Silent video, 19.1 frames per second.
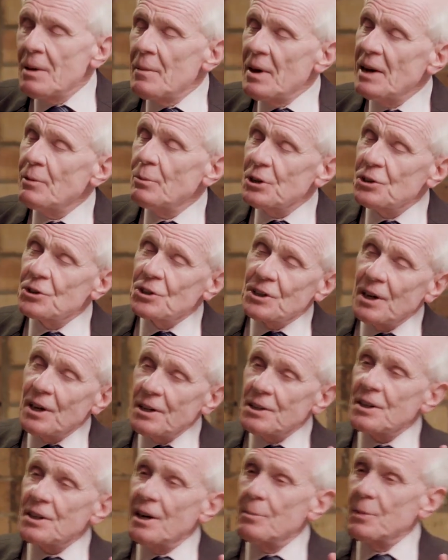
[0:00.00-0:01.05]
Anyway,
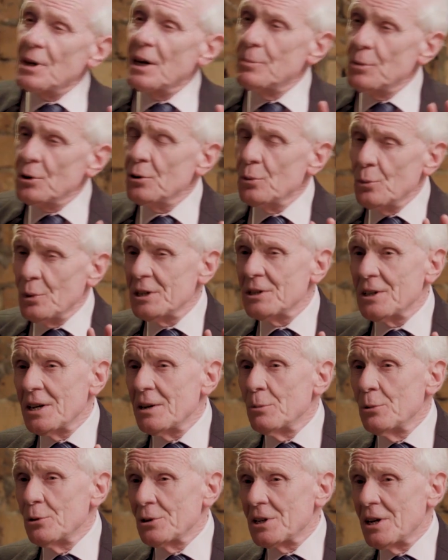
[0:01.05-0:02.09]
tonight I'm not going to waste any
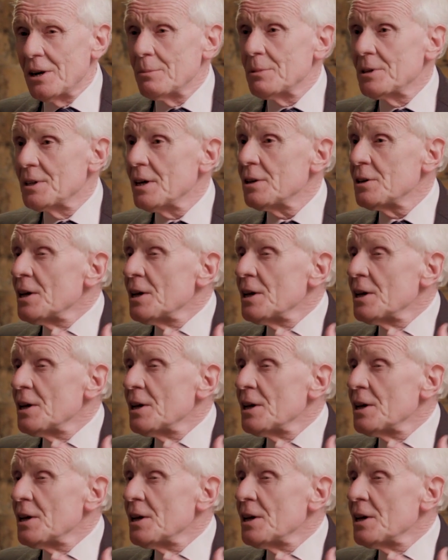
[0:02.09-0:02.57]
more time.